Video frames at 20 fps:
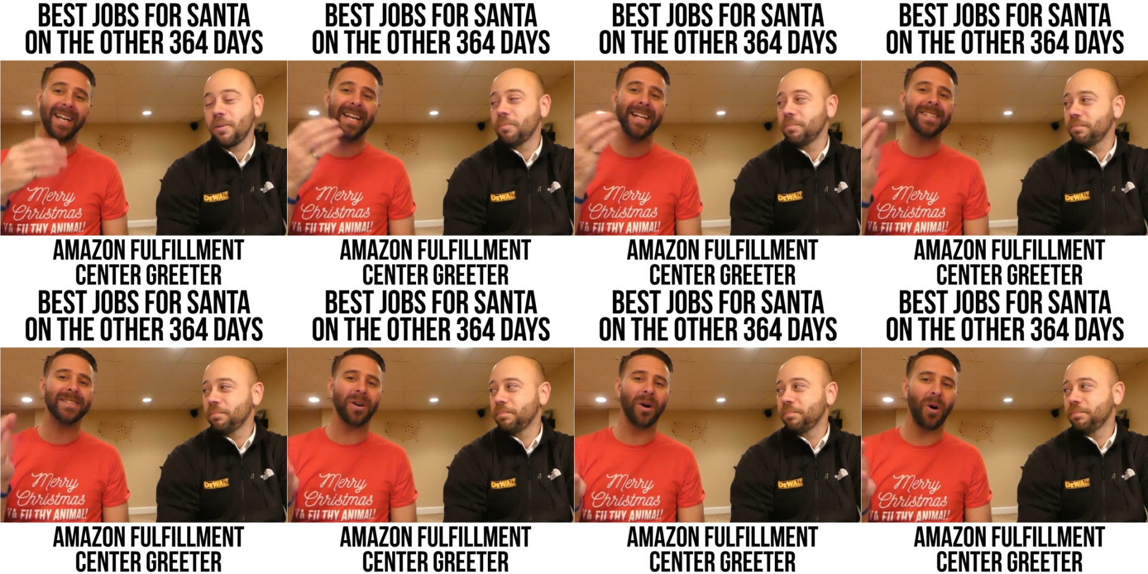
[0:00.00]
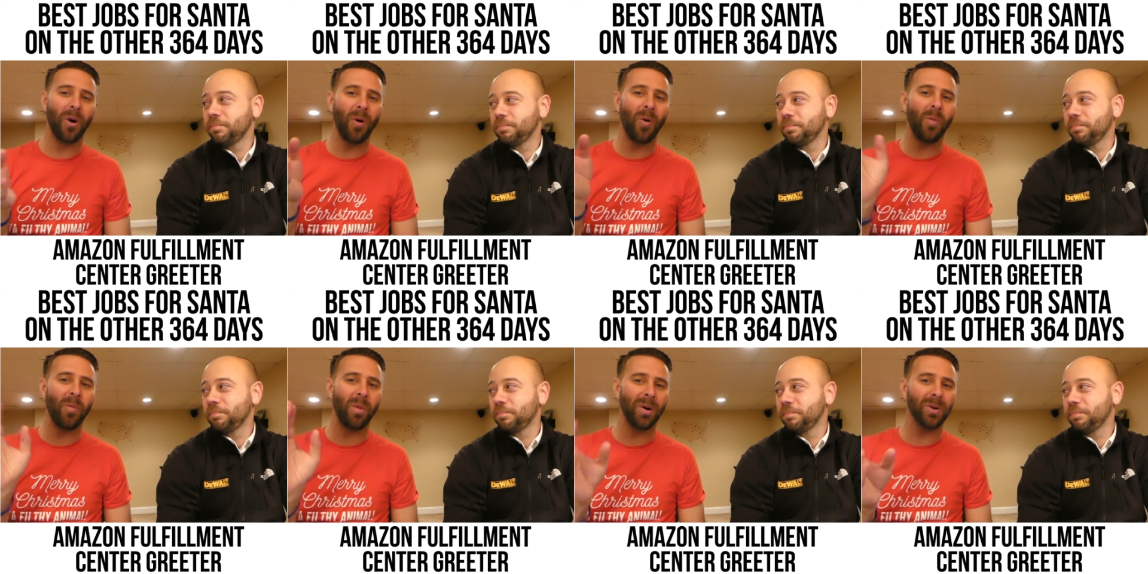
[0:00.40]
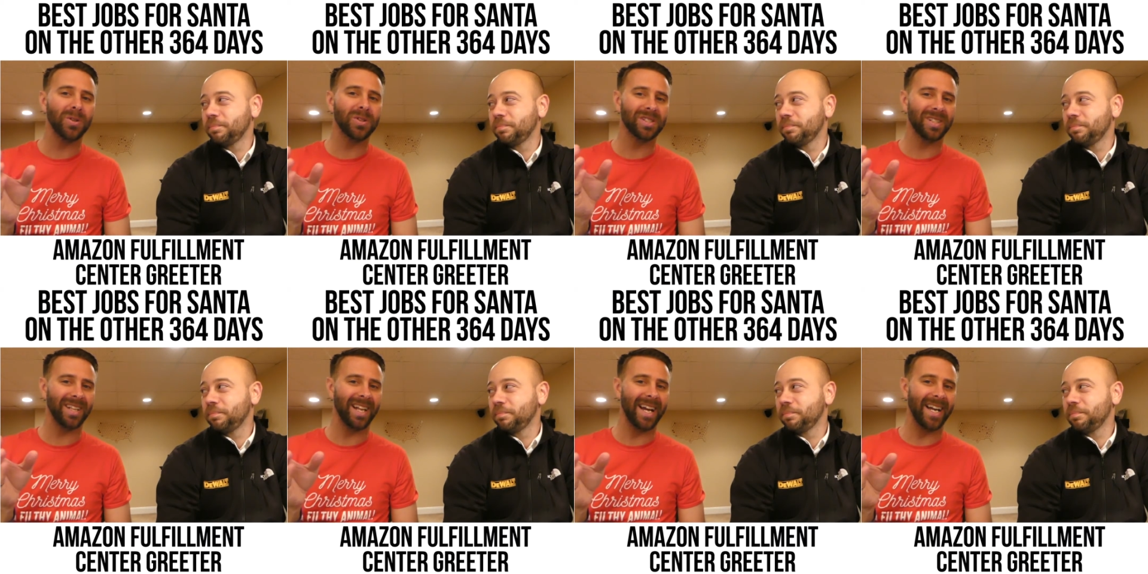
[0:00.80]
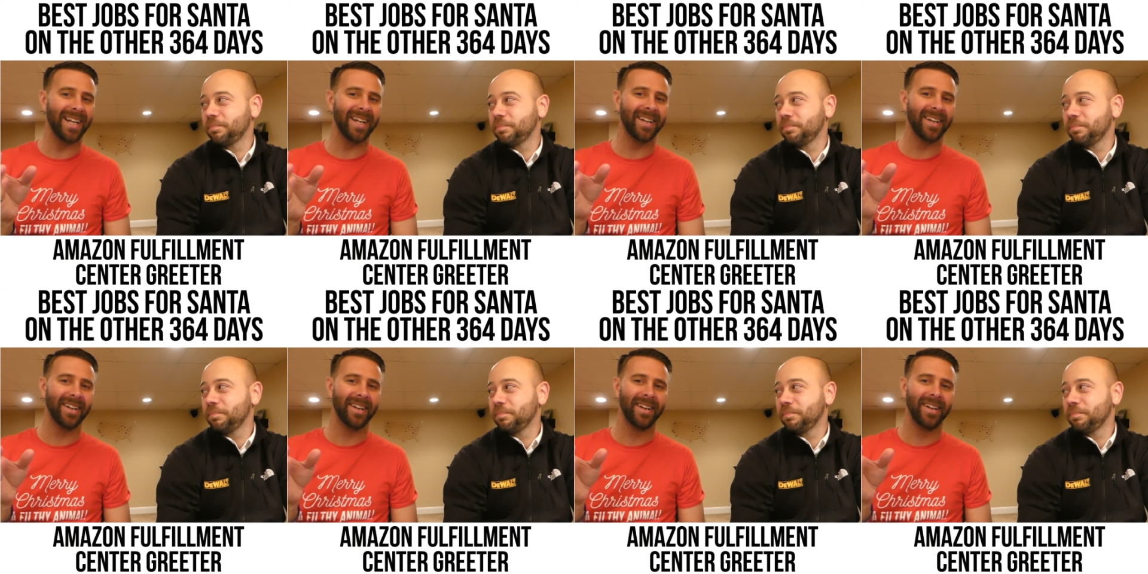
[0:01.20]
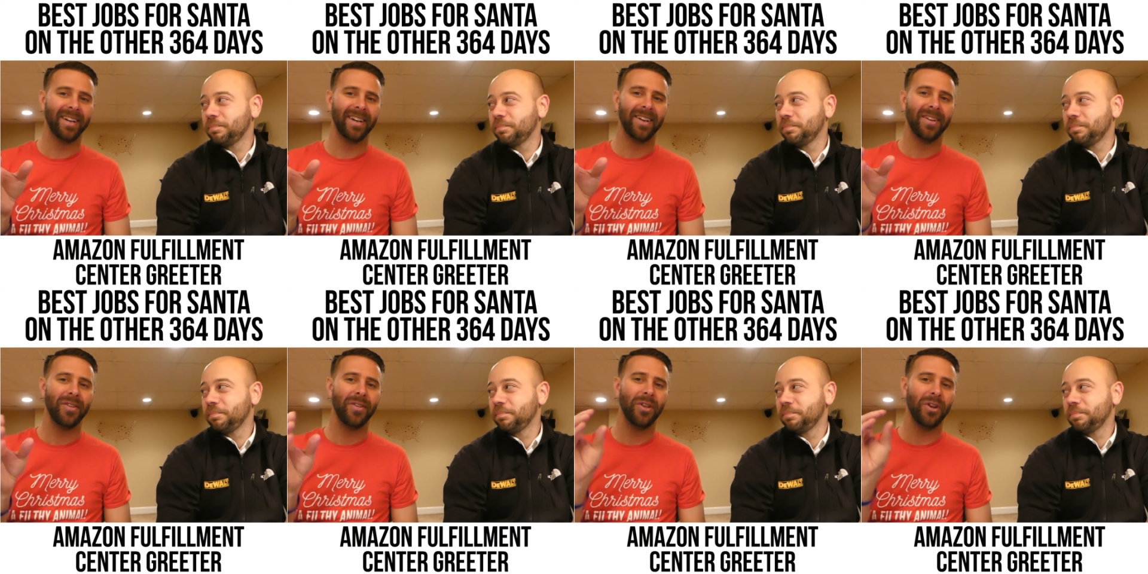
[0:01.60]
Speaker 1: It's almost like
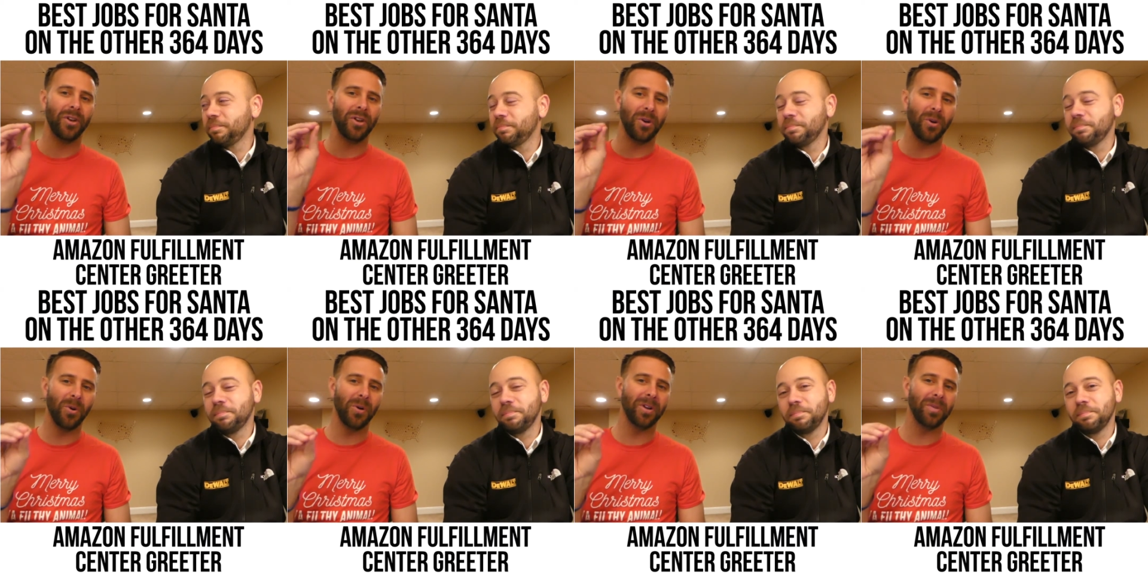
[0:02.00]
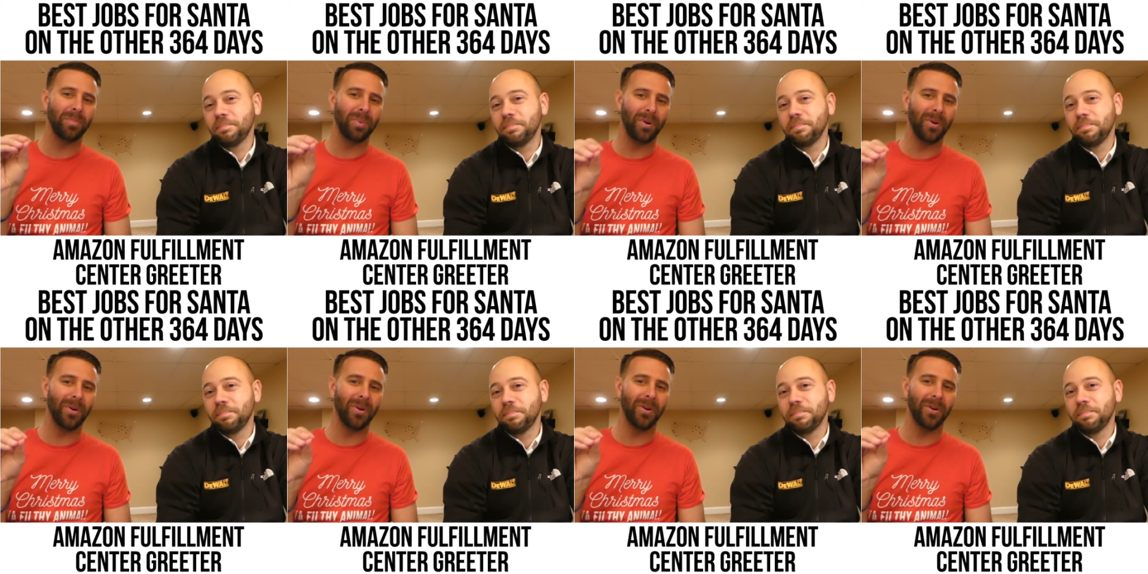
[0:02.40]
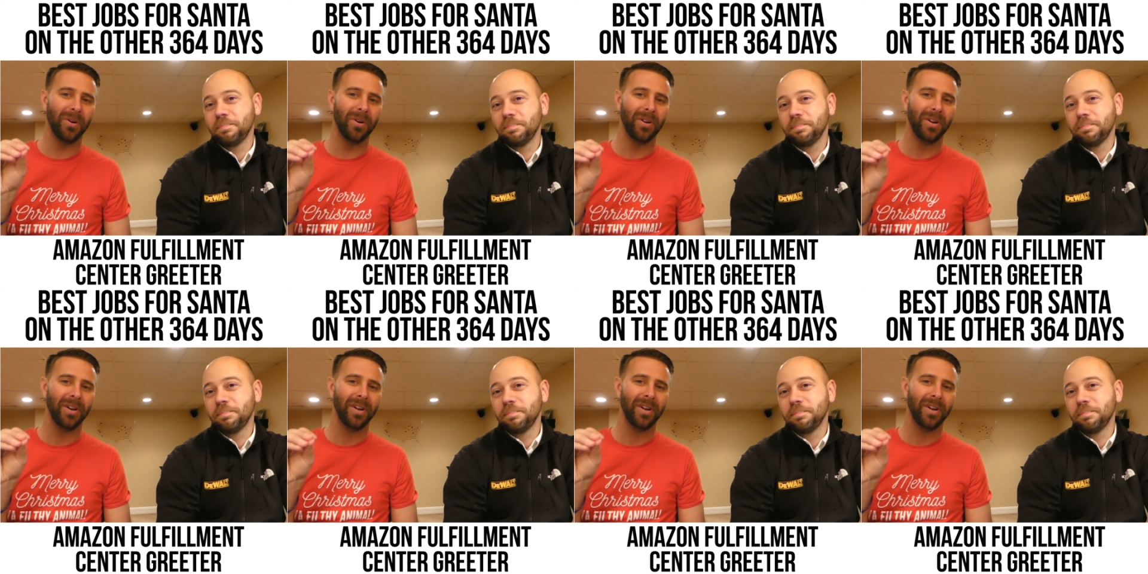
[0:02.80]
the North Pole